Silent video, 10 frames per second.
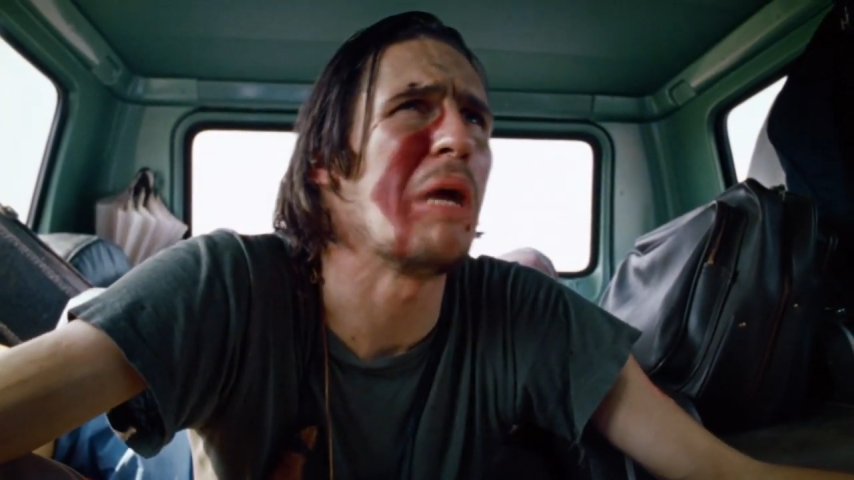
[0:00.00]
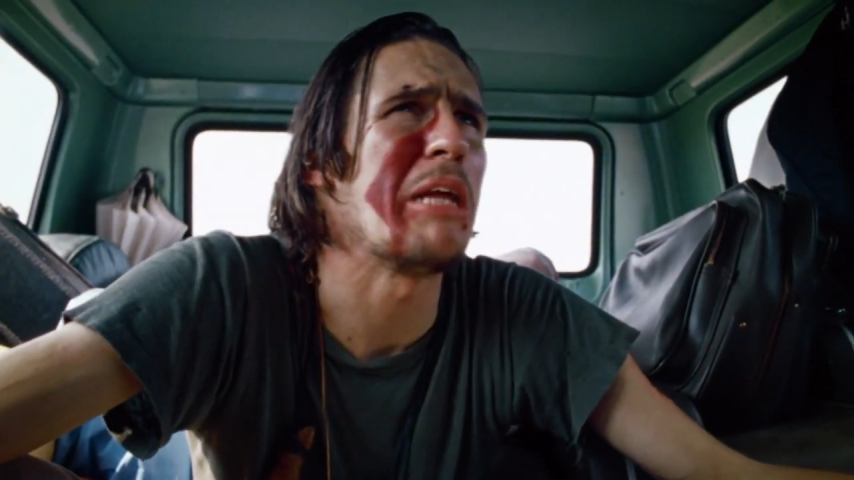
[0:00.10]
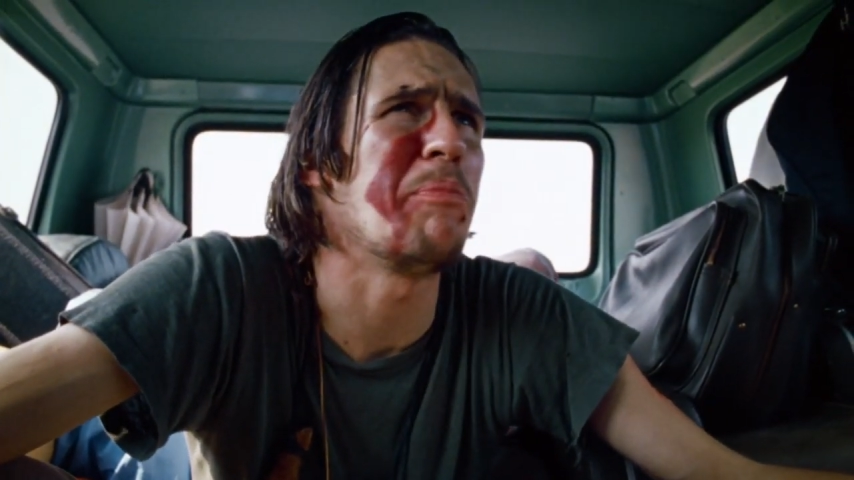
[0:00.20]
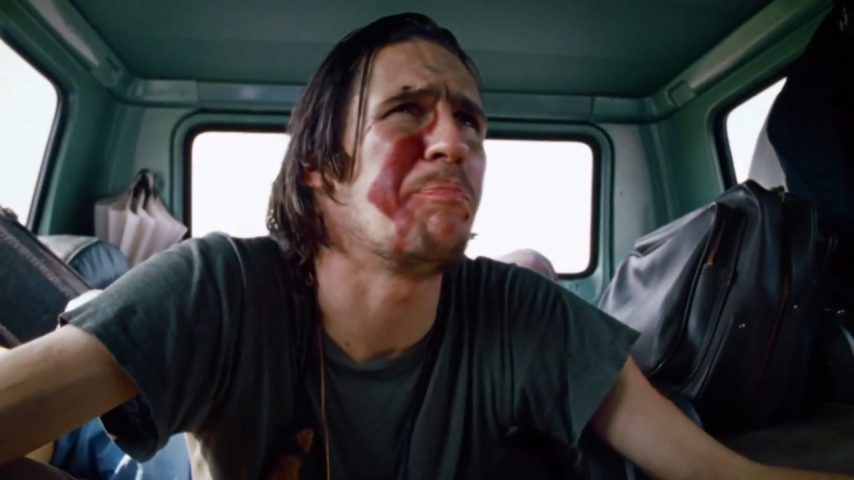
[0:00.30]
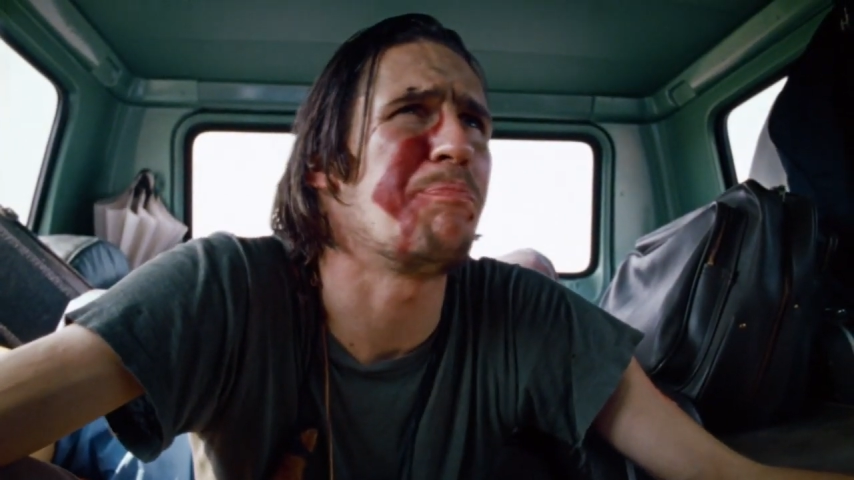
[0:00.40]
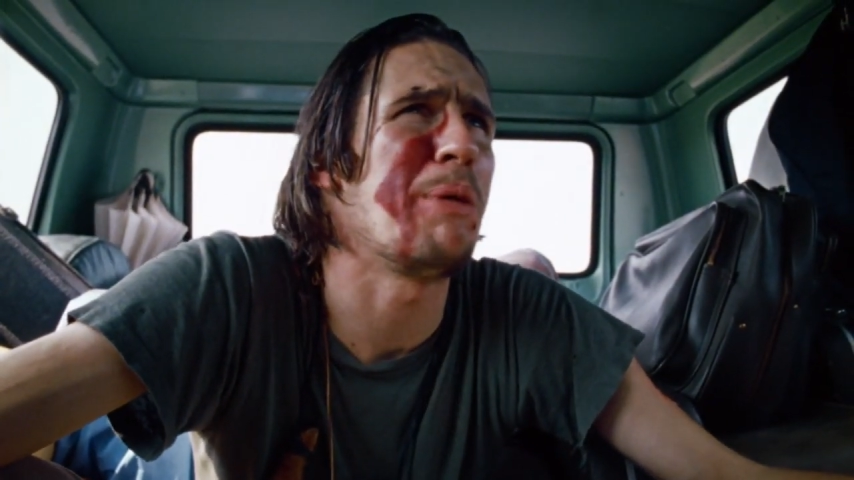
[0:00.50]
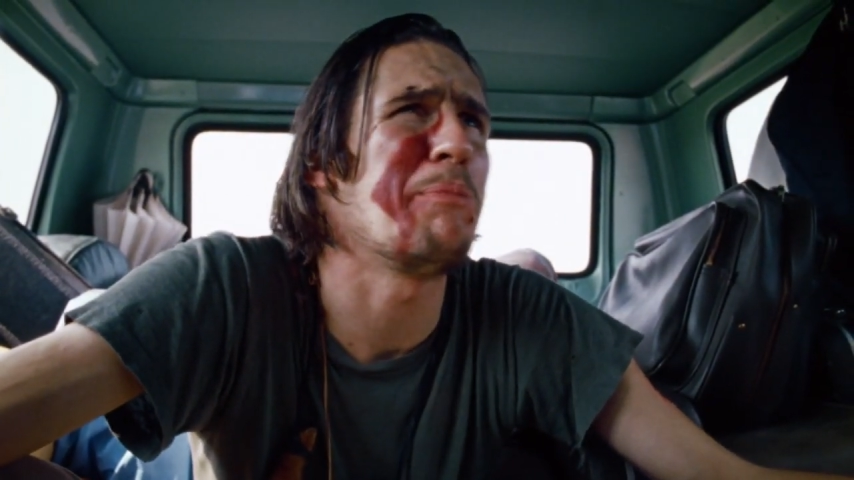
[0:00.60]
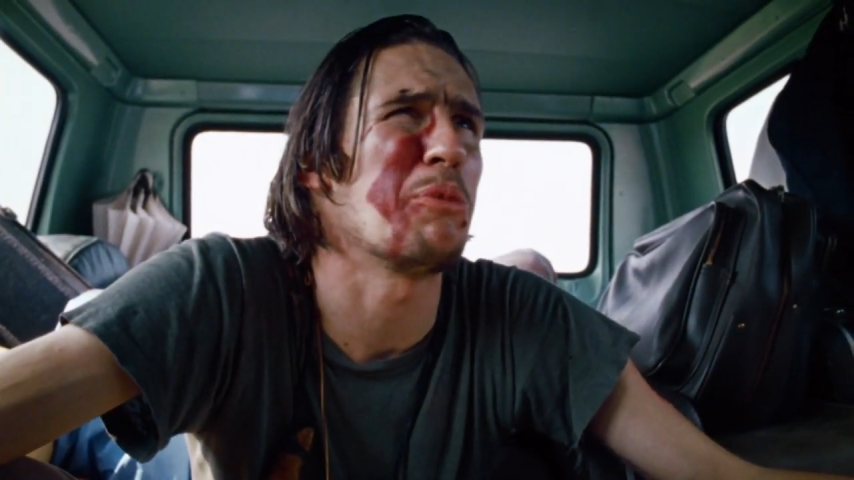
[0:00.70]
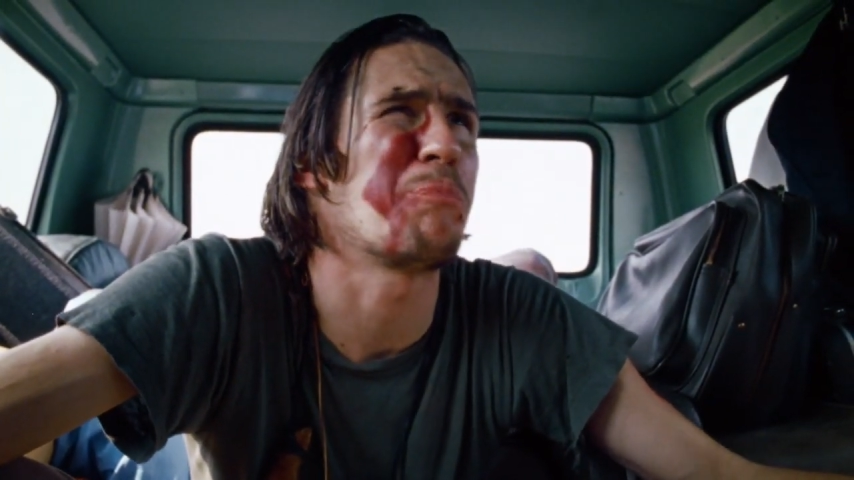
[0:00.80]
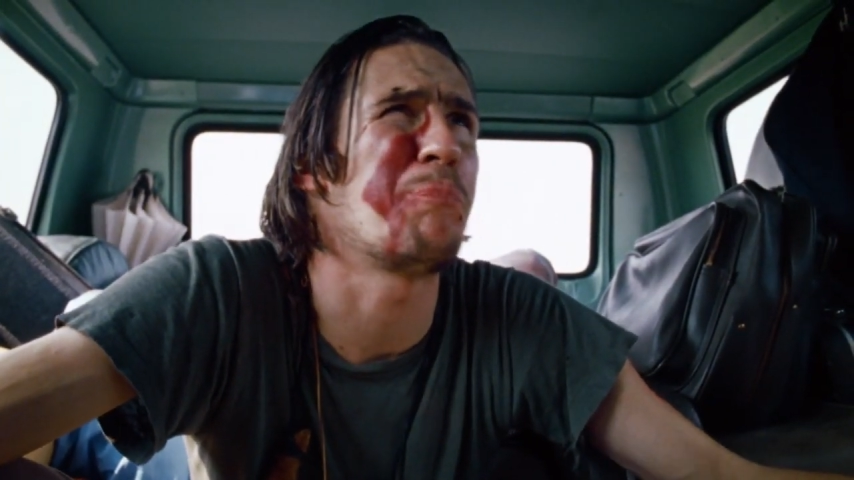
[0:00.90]
way,
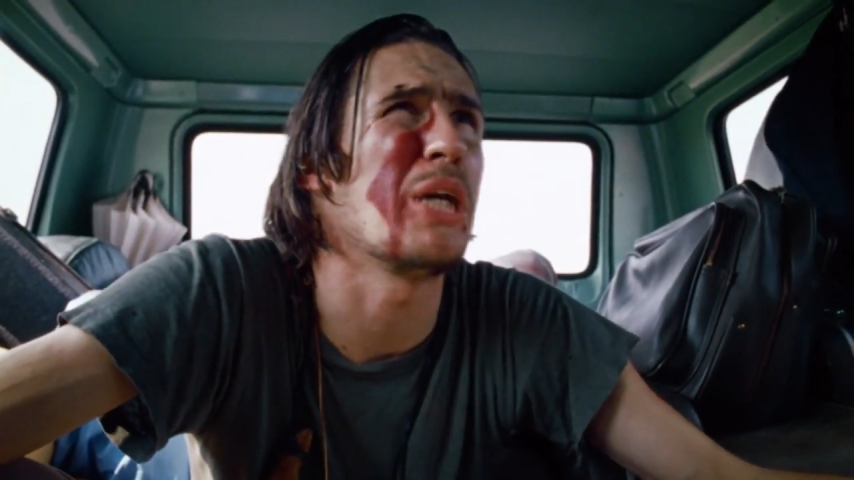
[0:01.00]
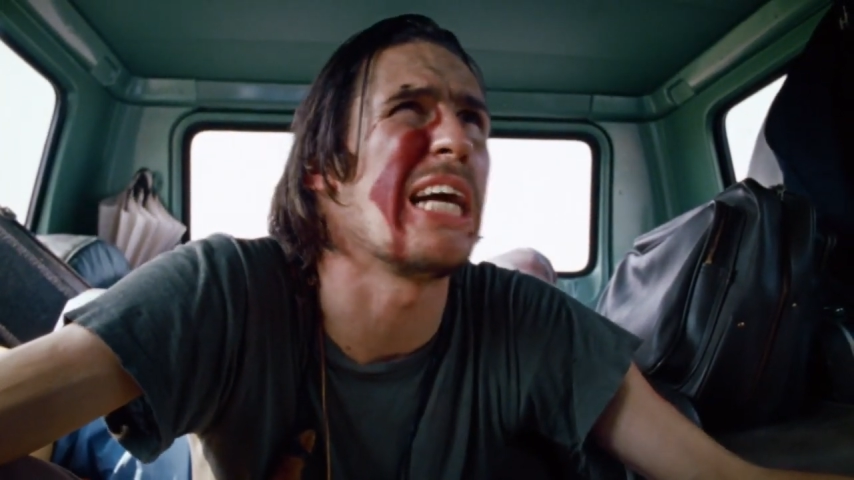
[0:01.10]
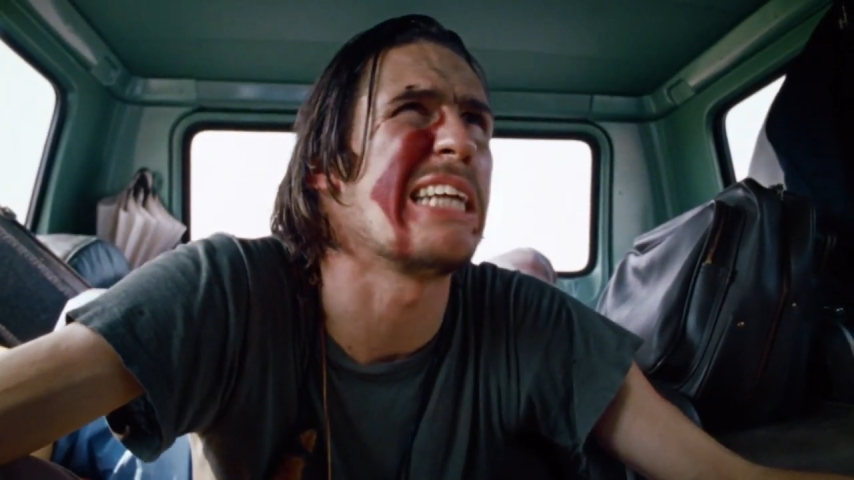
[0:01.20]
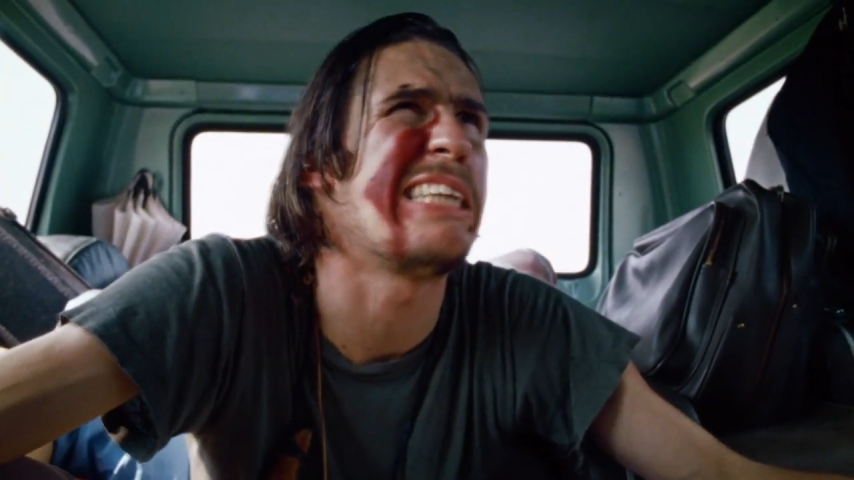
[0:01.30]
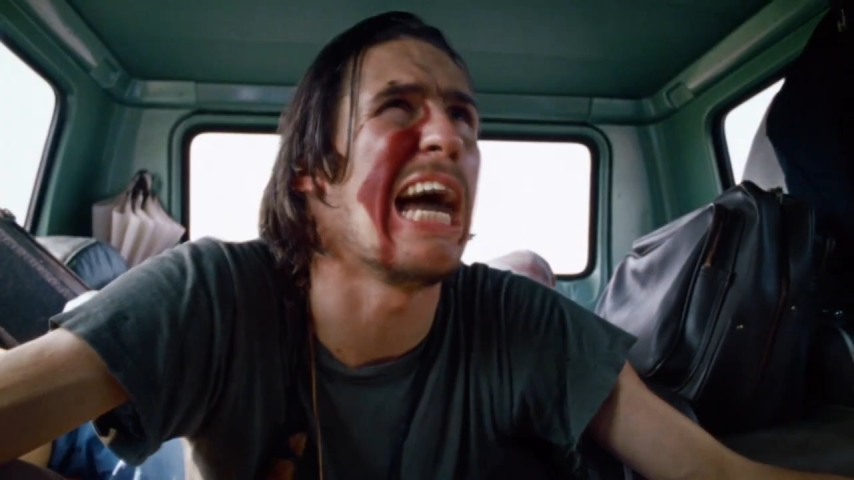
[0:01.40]
people put out of